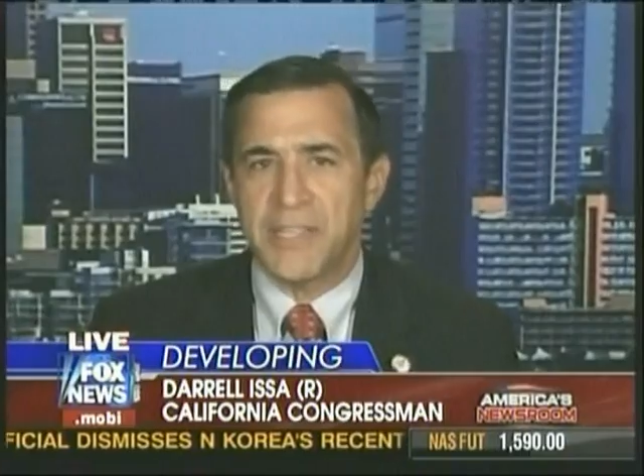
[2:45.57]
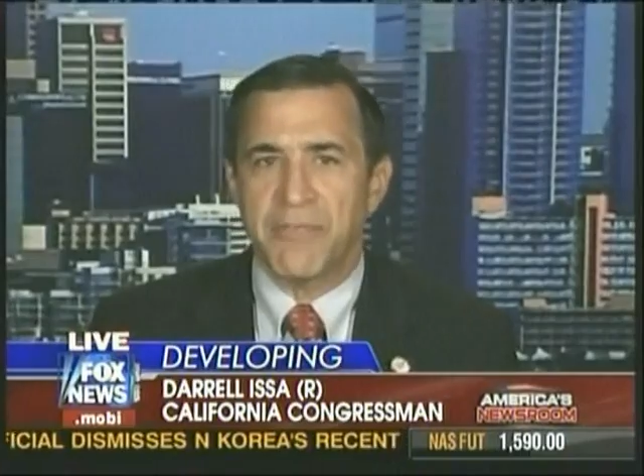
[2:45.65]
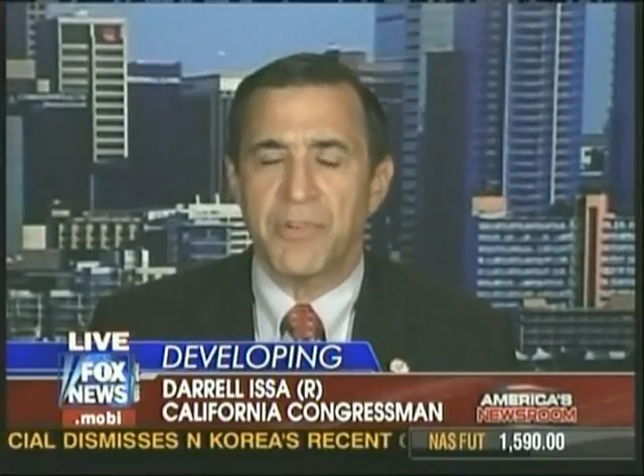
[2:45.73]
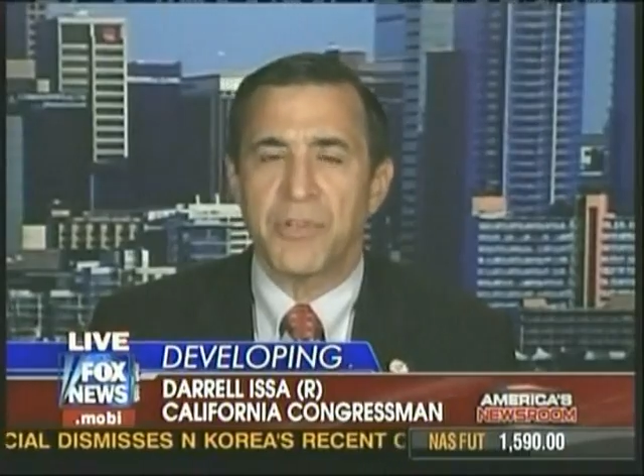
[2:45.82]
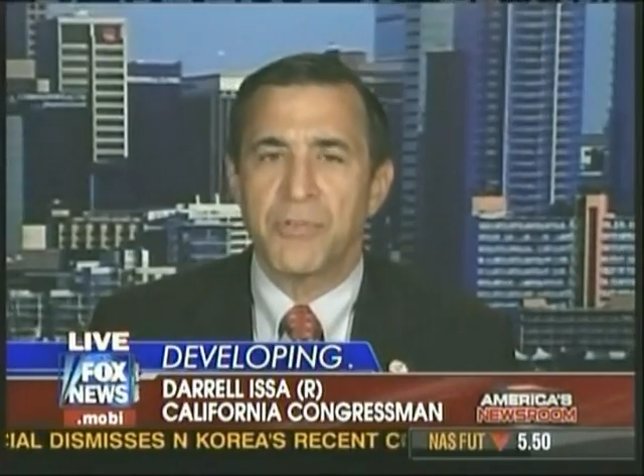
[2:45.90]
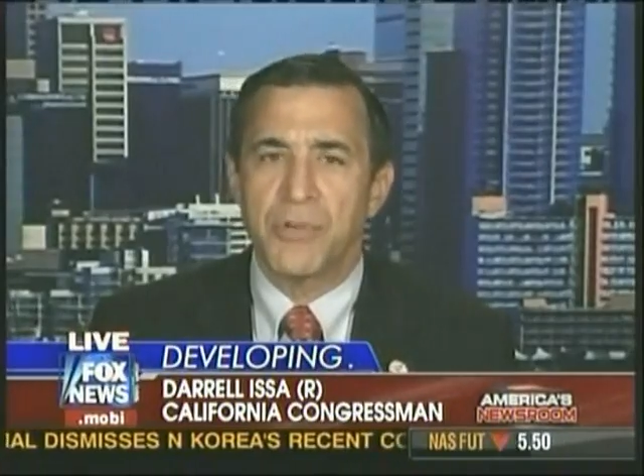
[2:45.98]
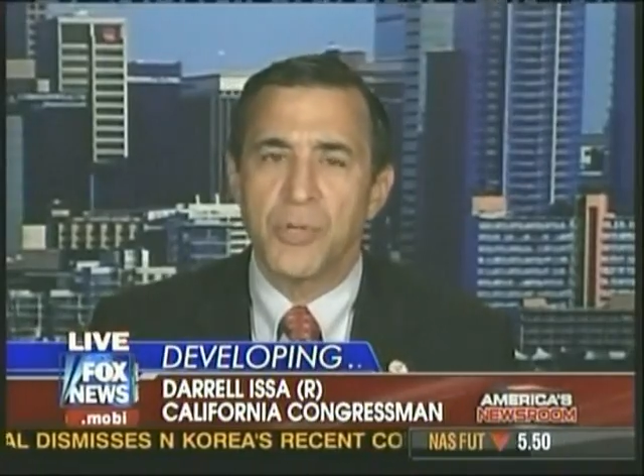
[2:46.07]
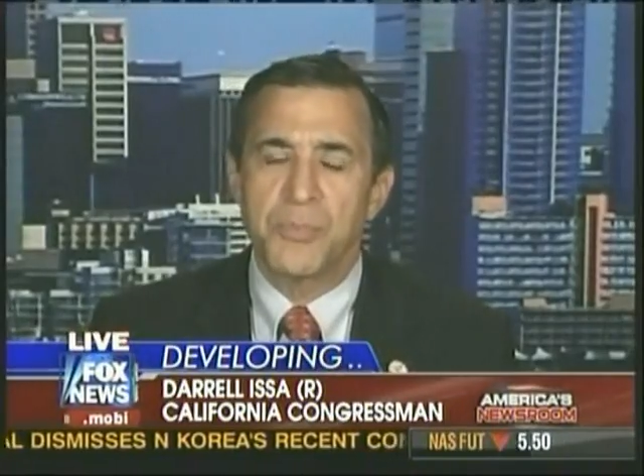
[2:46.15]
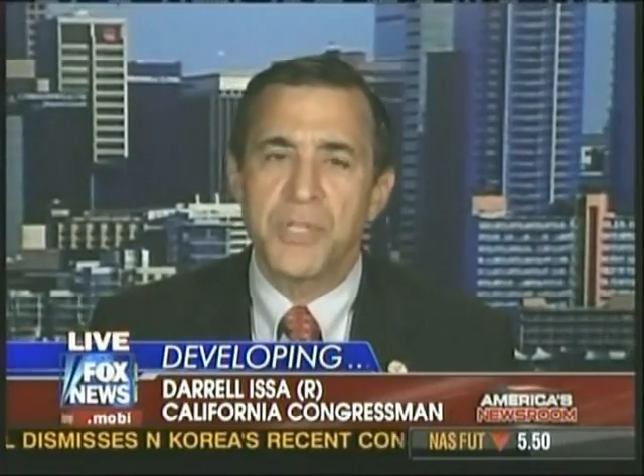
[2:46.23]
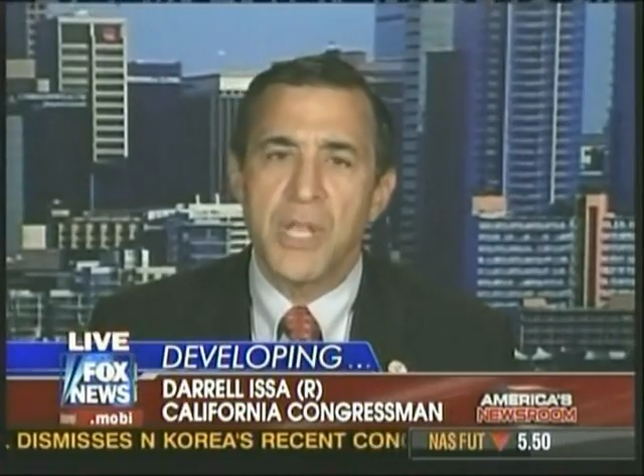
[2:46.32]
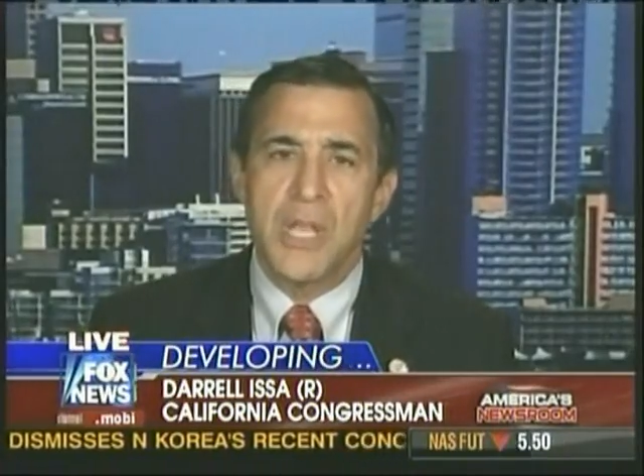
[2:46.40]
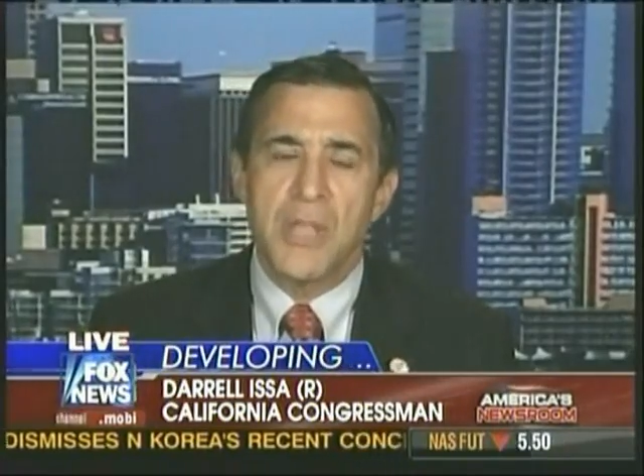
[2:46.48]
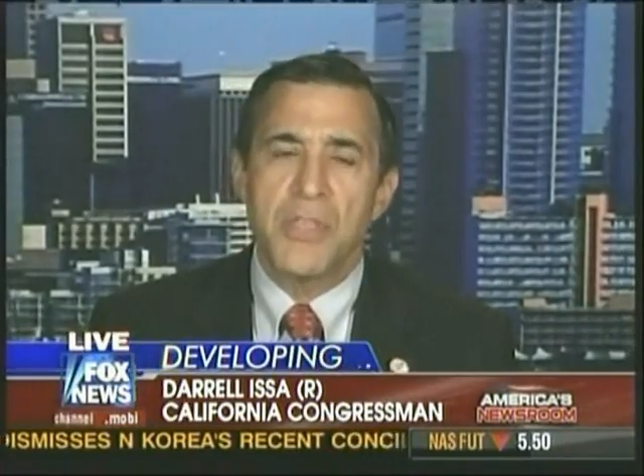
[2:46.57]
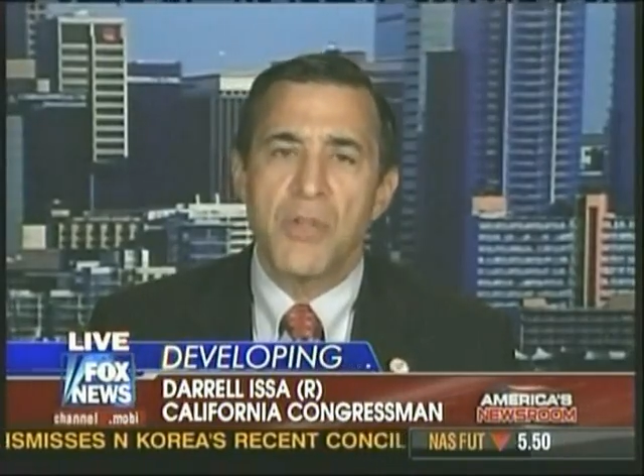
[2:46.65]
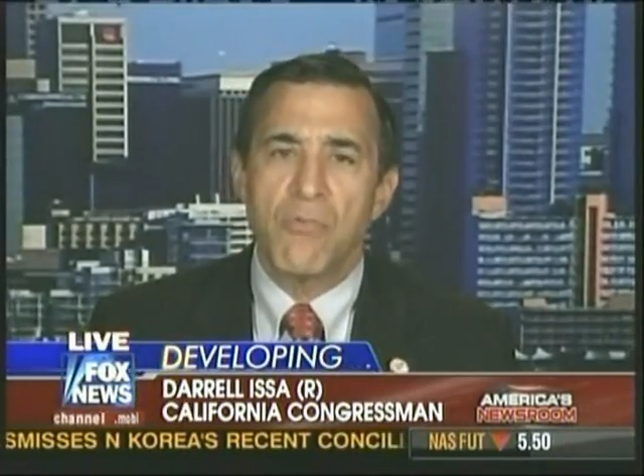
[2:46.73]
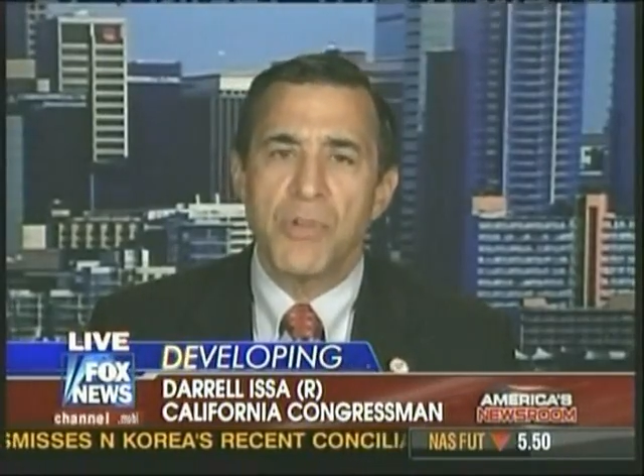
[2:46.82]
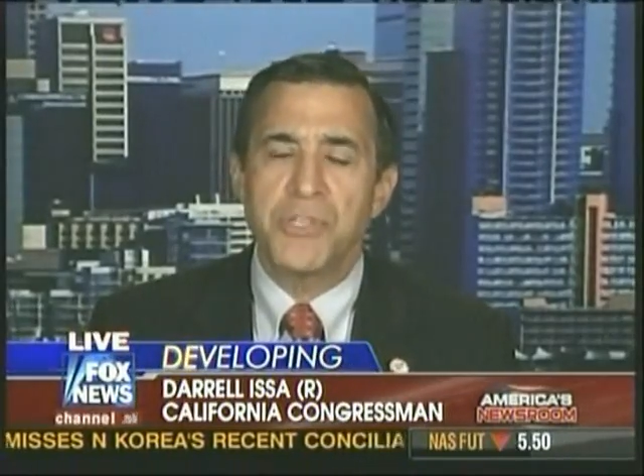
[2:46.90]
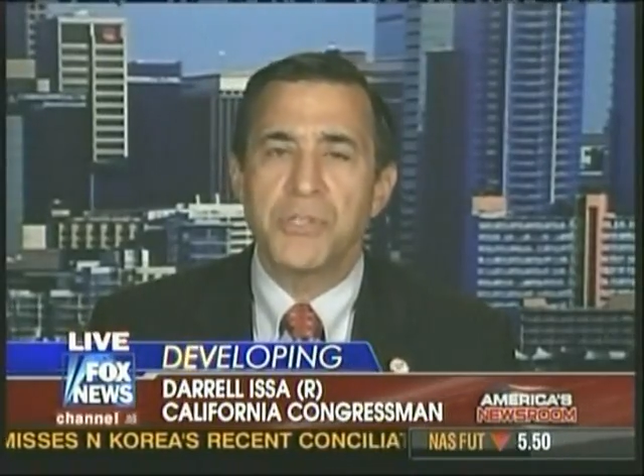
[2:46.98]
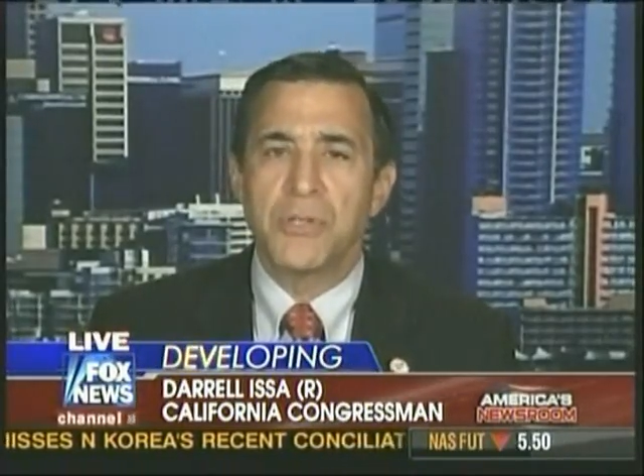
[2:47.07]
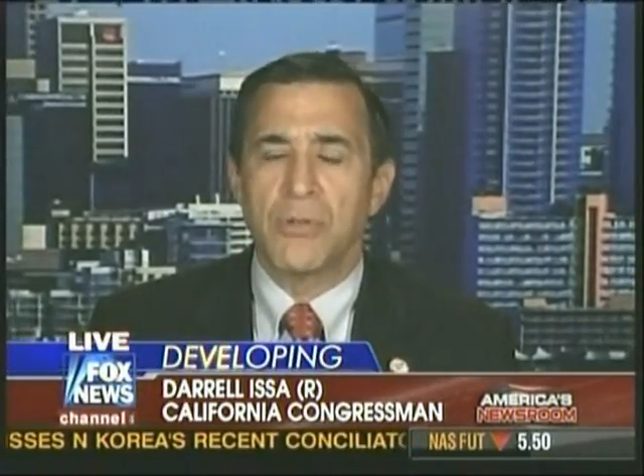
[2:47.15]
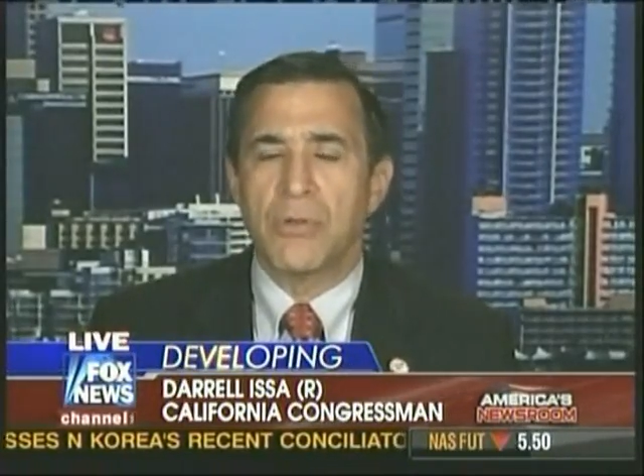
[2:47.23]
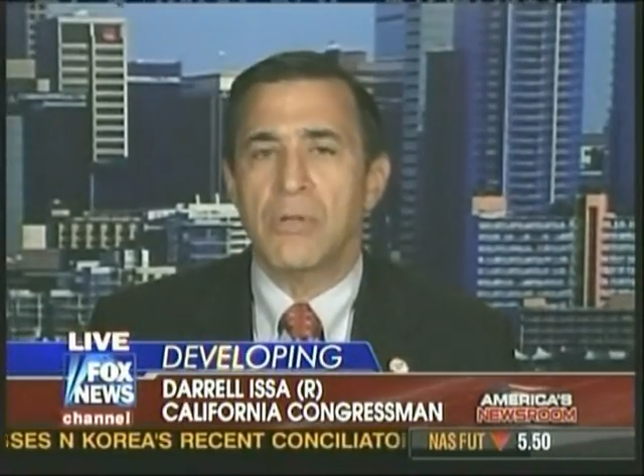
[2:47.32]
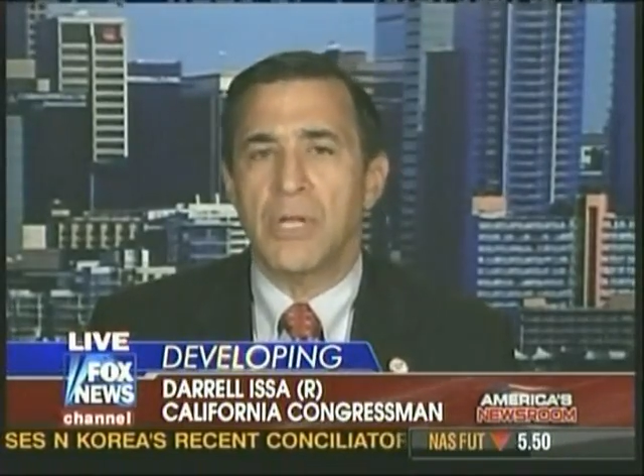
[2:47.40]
different groups, the original